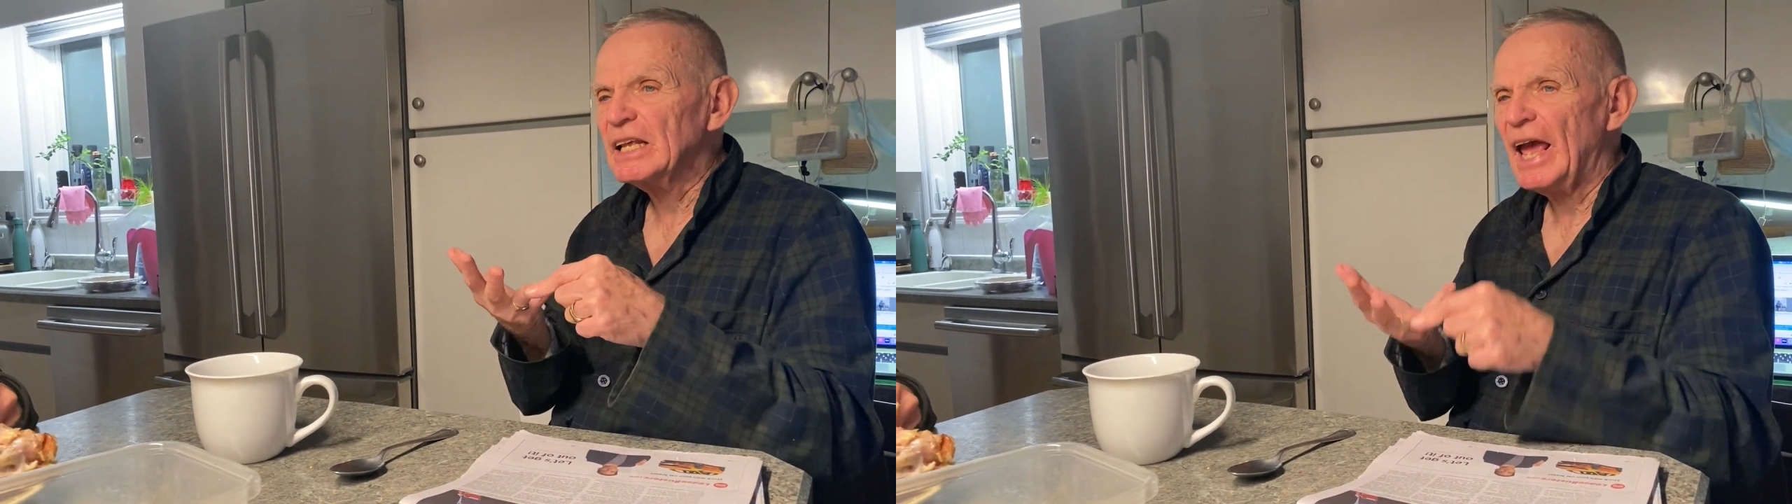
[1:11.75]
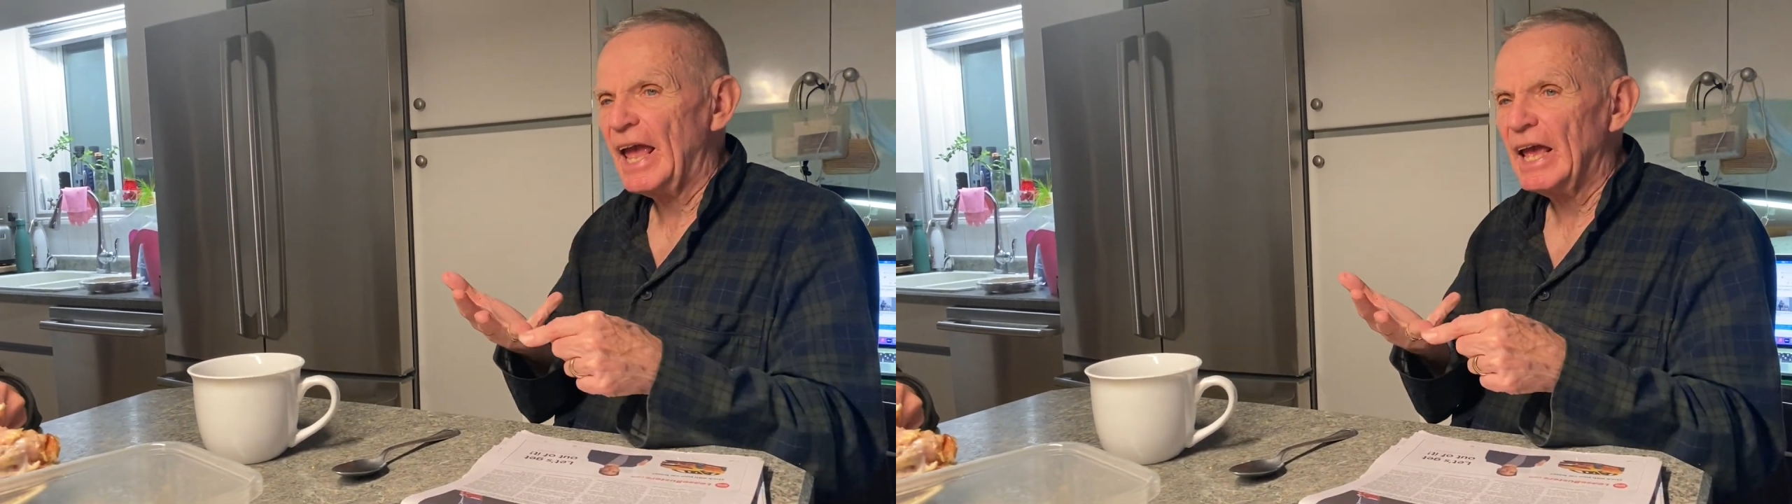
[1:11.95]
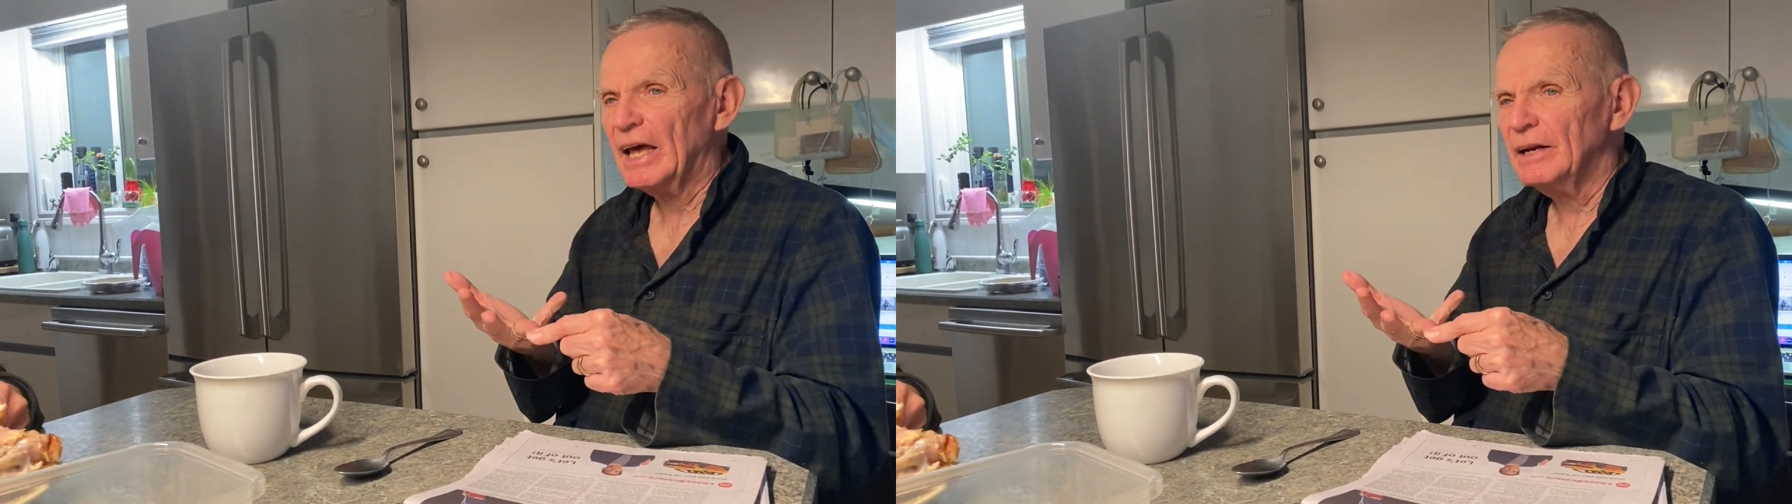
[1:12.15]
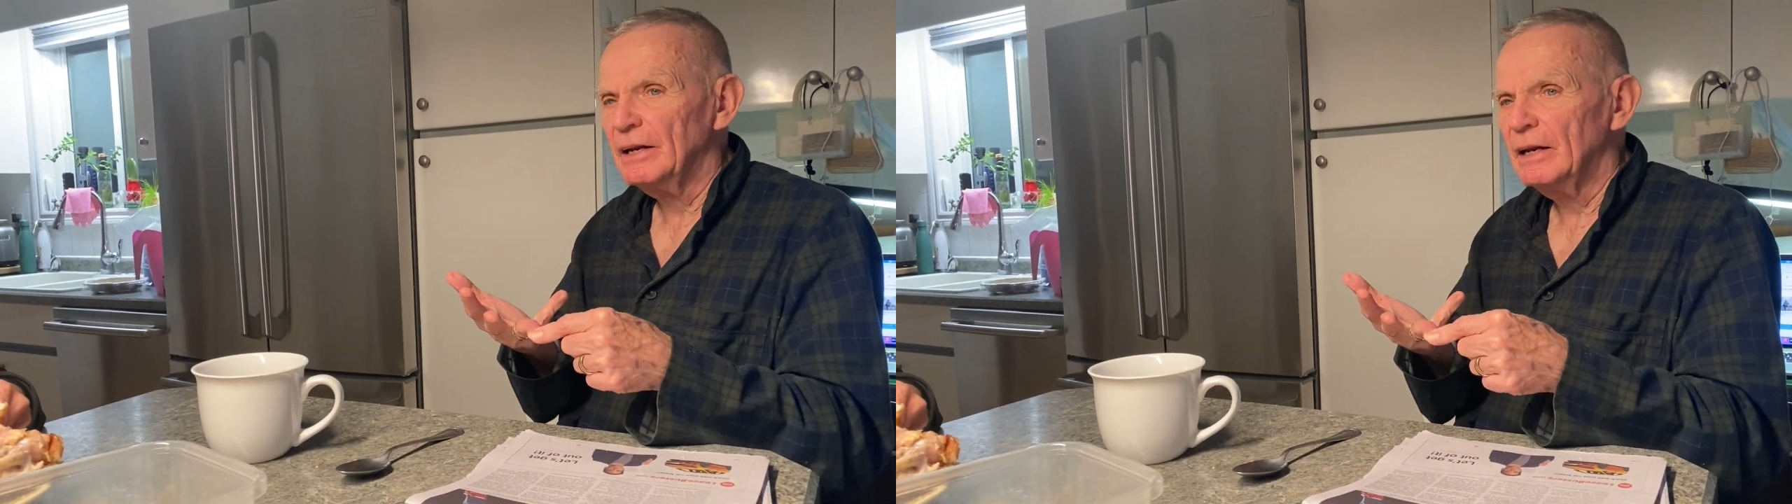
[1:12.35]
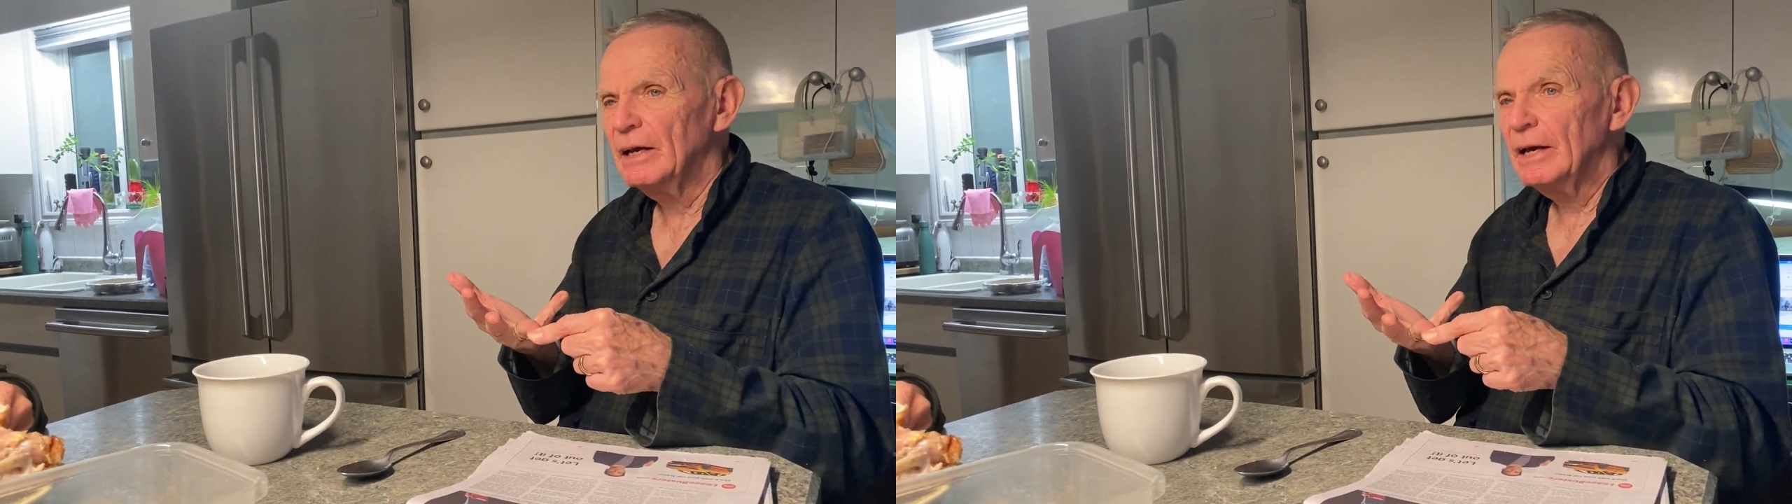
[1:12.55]

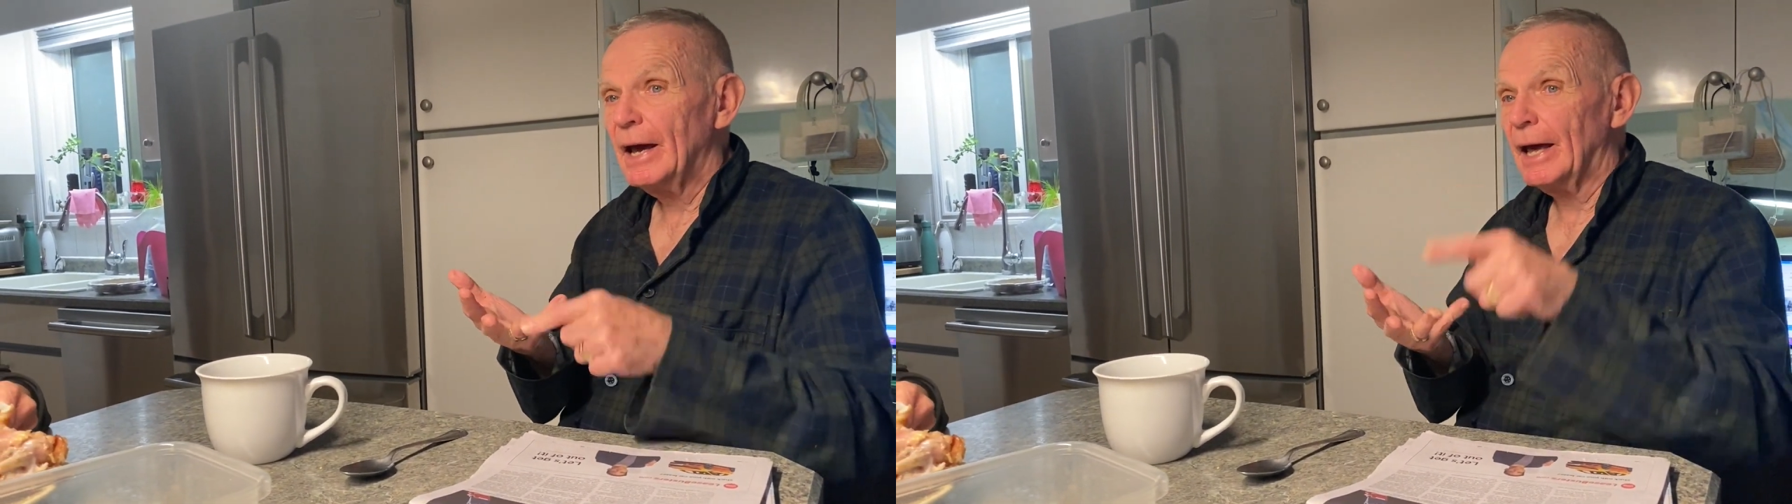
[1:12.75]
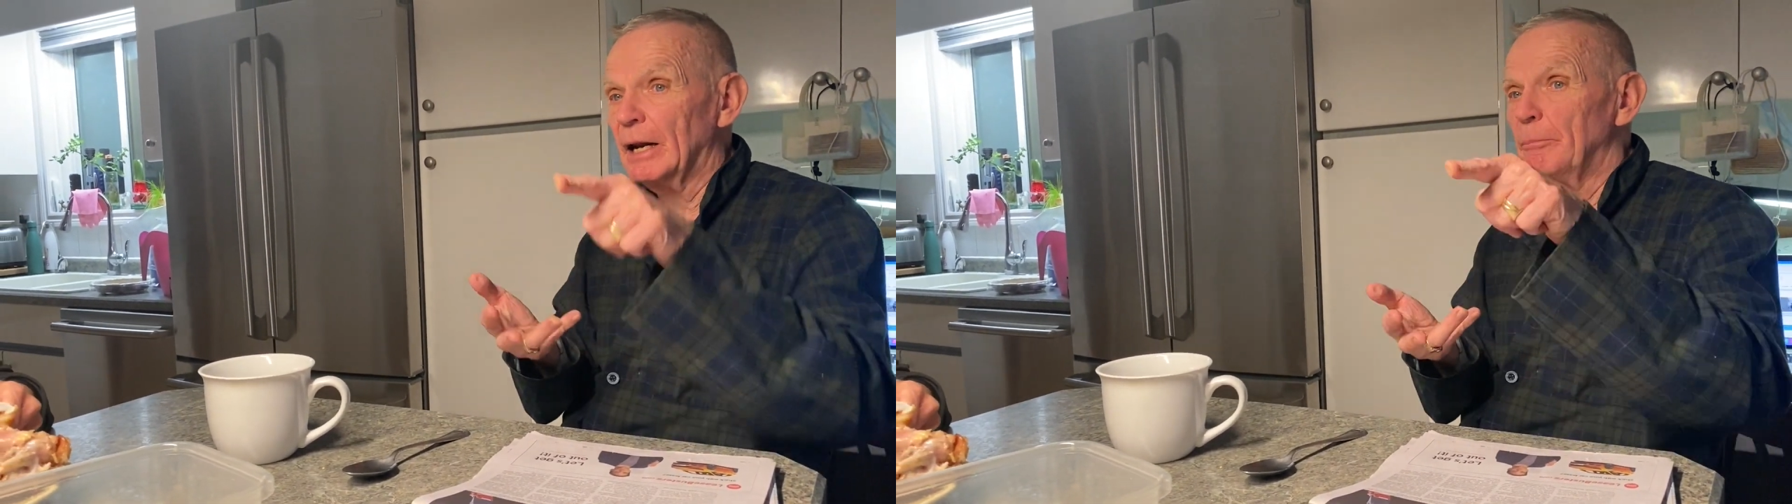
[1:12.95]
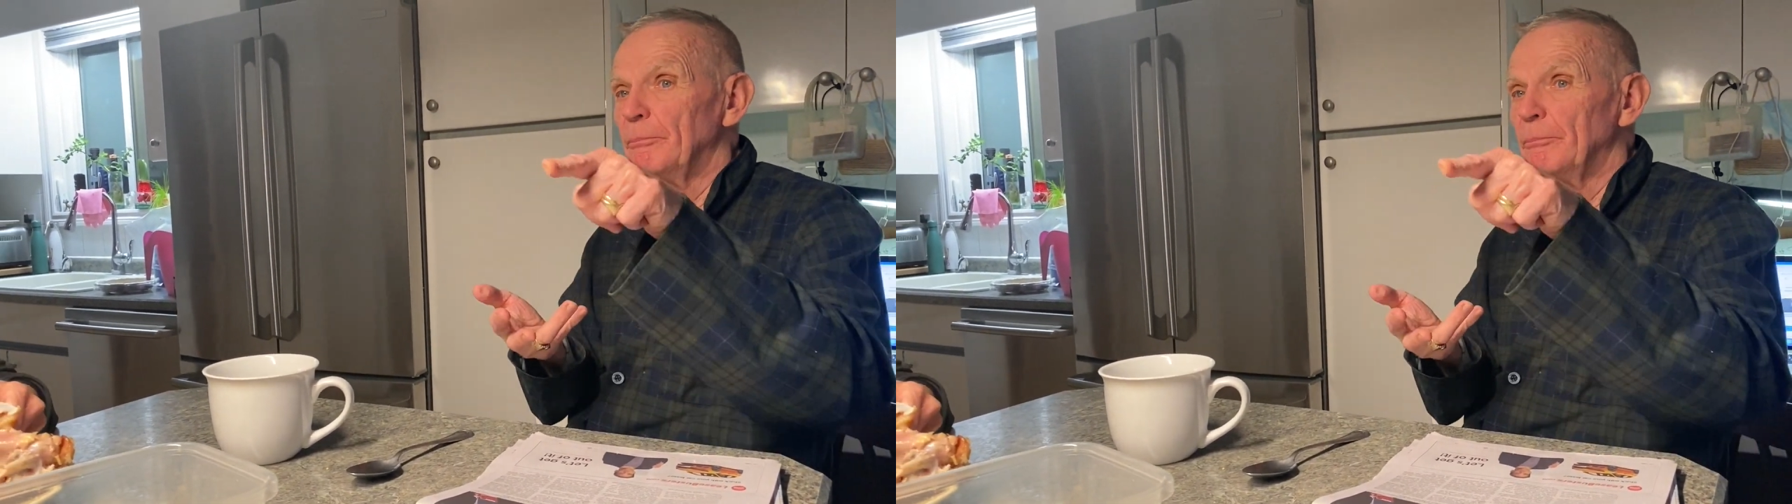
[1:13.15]
can and a